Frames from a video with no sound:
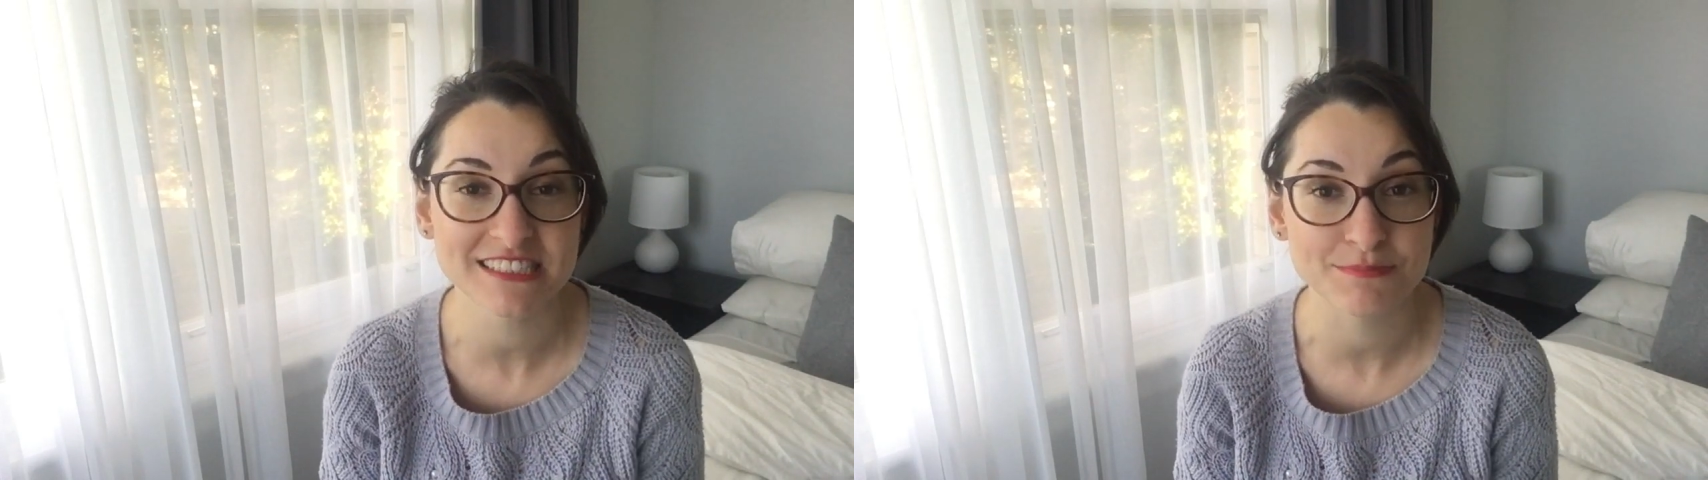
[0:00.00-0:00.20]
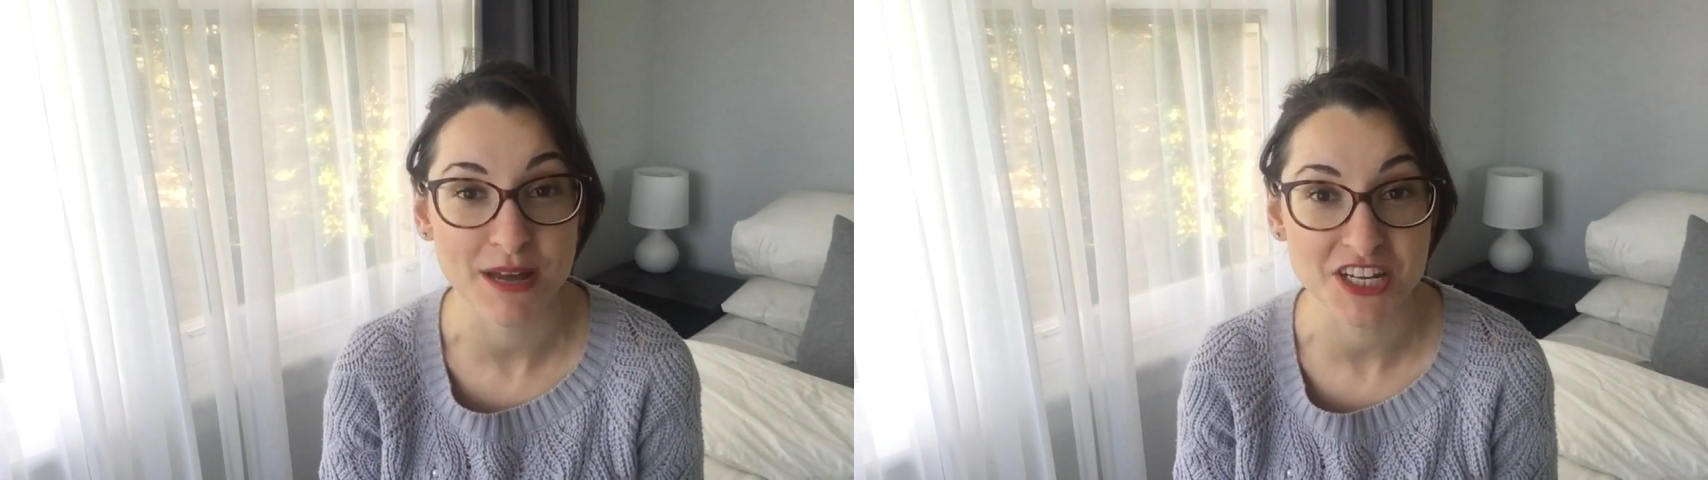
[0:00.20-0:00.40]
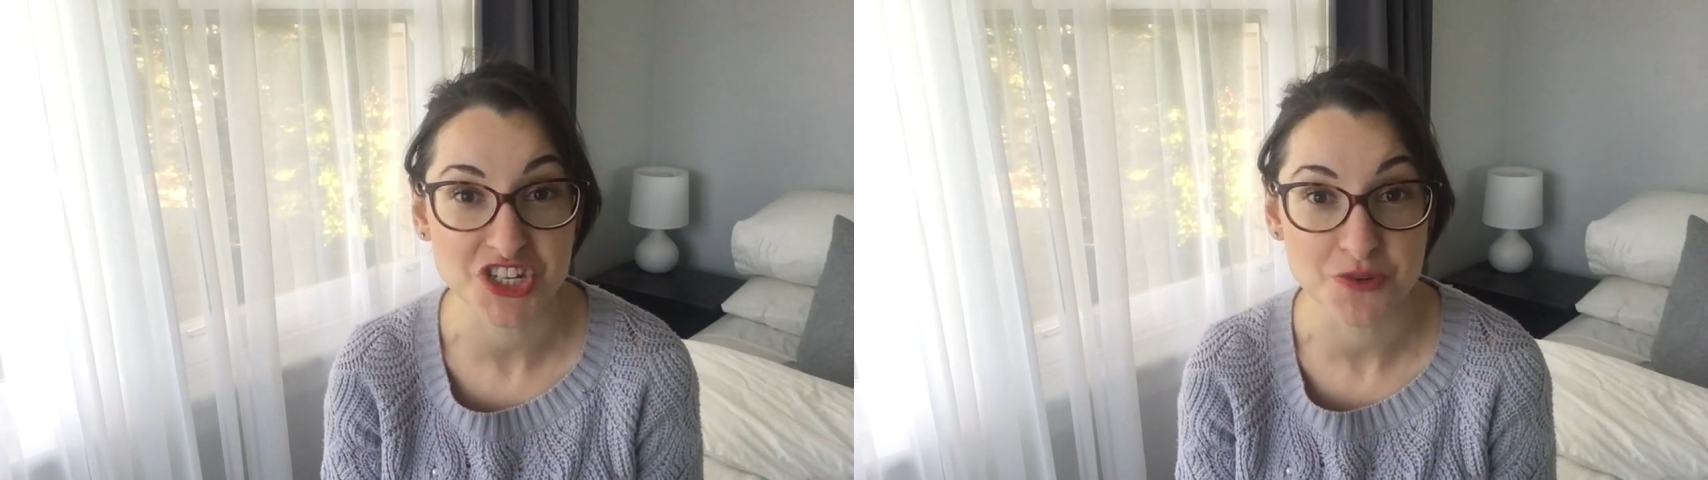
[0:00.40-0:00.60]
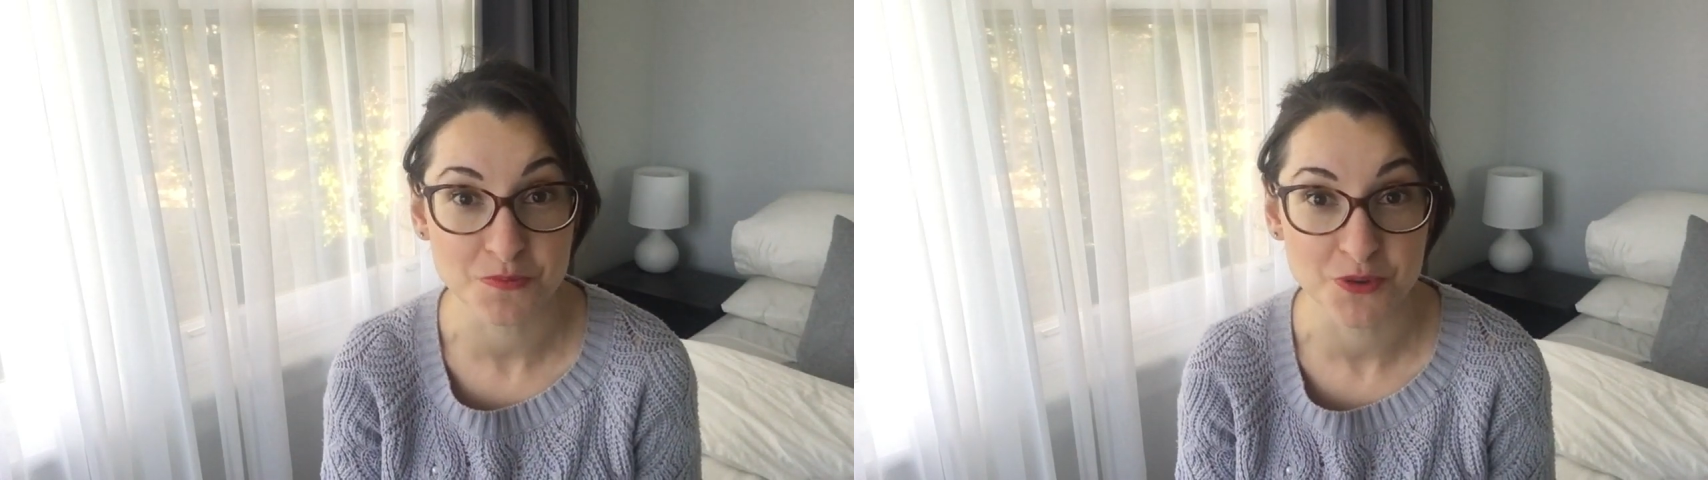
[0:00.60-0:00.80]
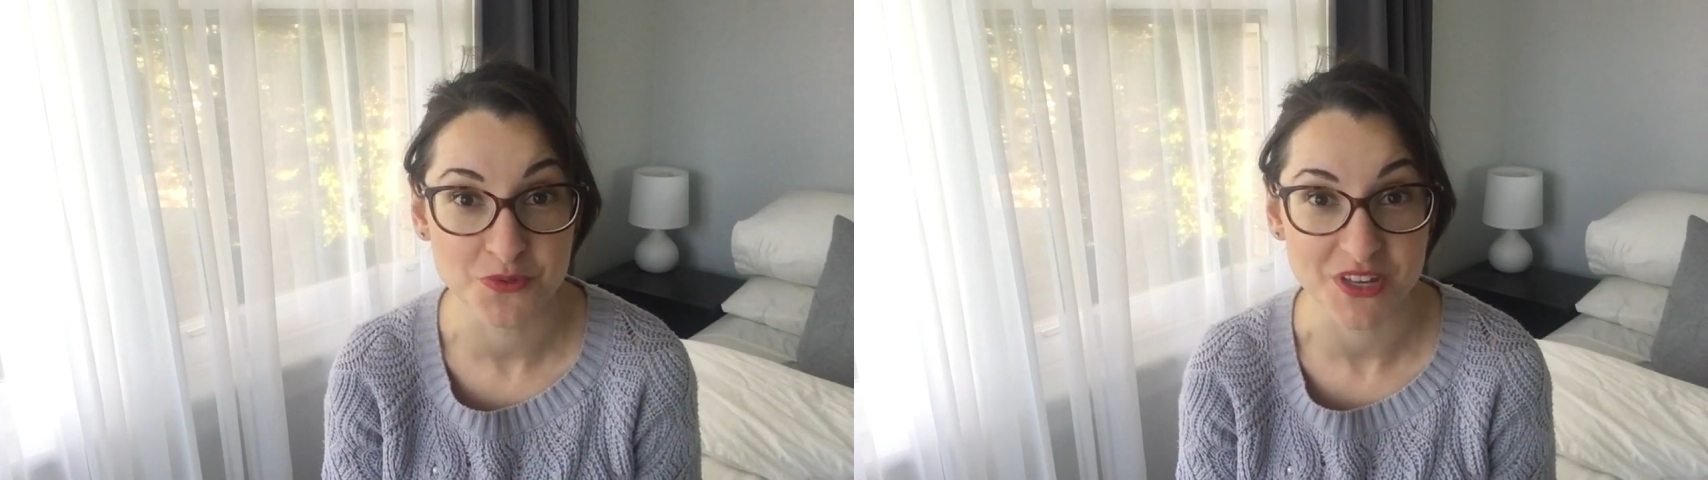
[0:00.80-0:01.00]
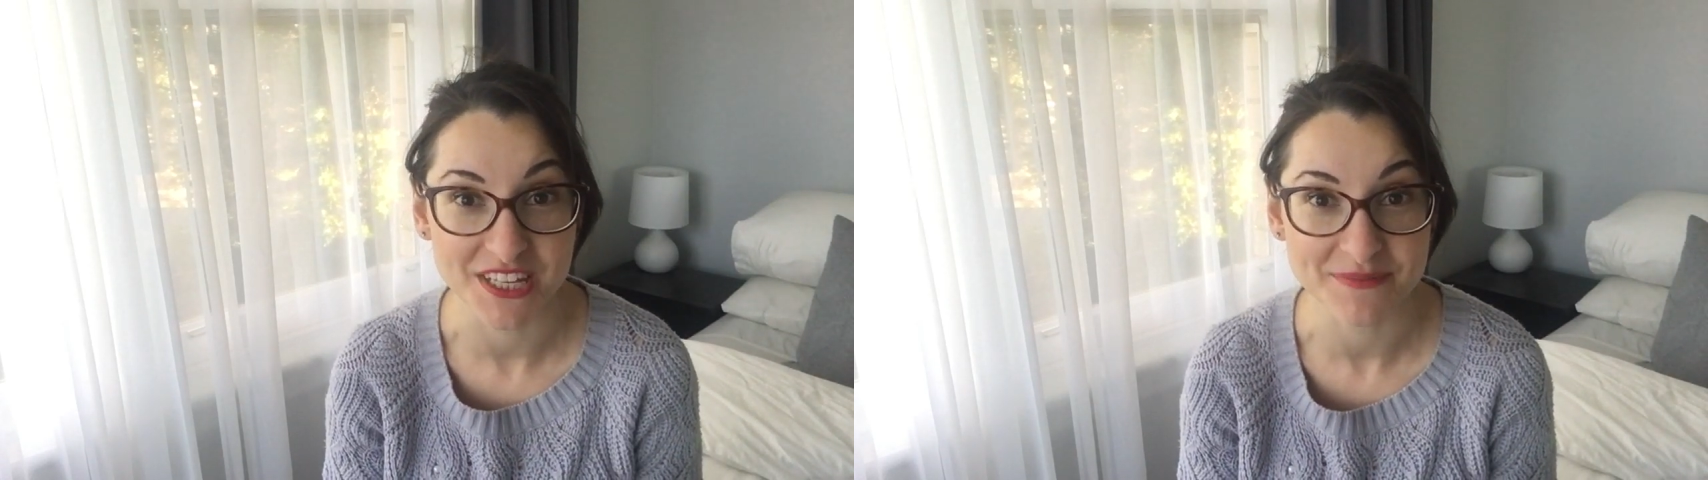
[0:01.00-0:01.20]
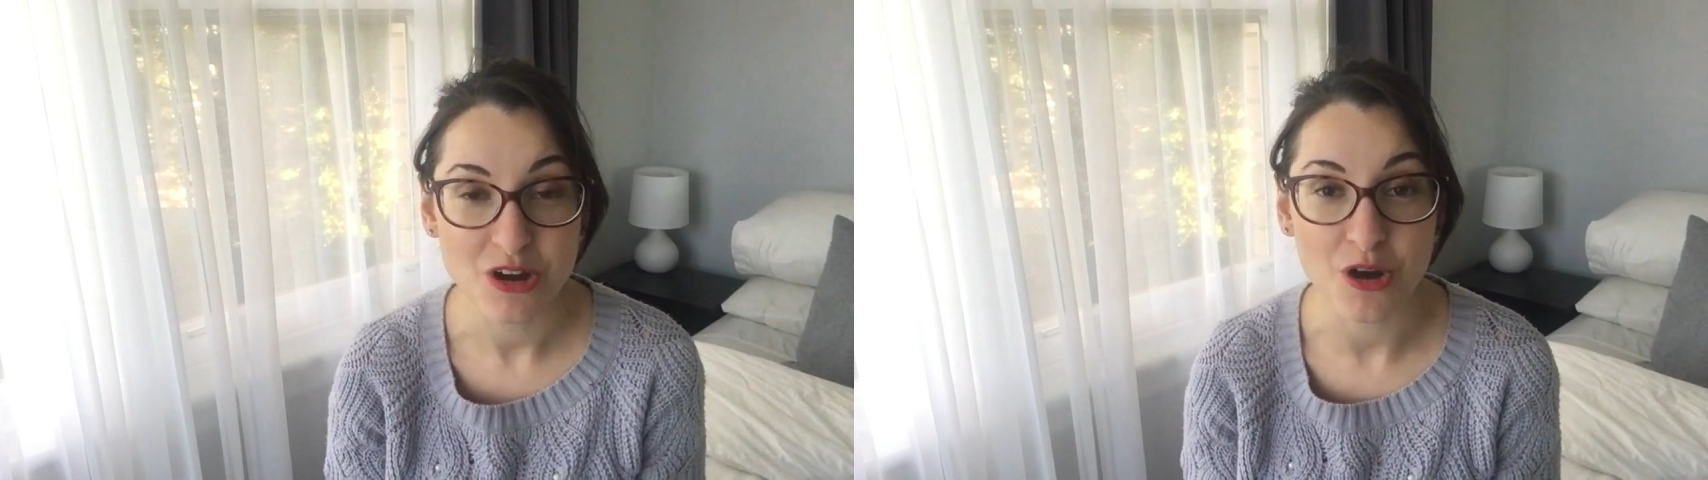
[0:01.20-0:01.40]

Spanish movie?